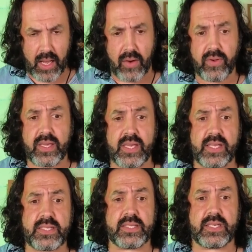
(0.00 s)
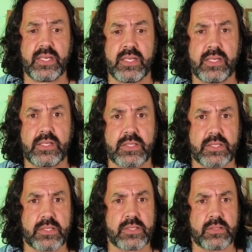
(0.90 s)
how easy it
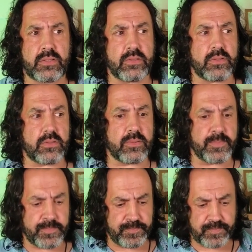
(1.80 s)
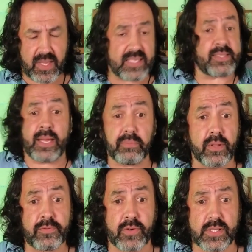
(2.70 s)
is to
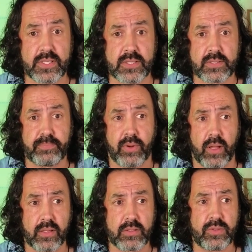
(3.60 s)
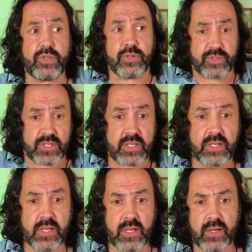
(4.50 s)
assemble, for instance, the product, to use
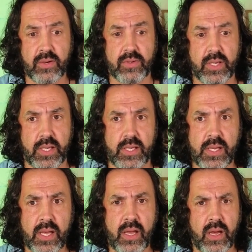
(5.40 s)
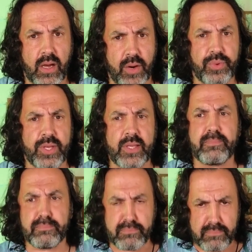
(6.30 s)
it, okay? Are
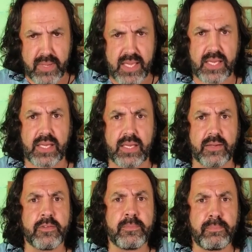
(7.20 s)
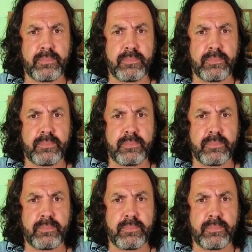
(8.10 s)
we making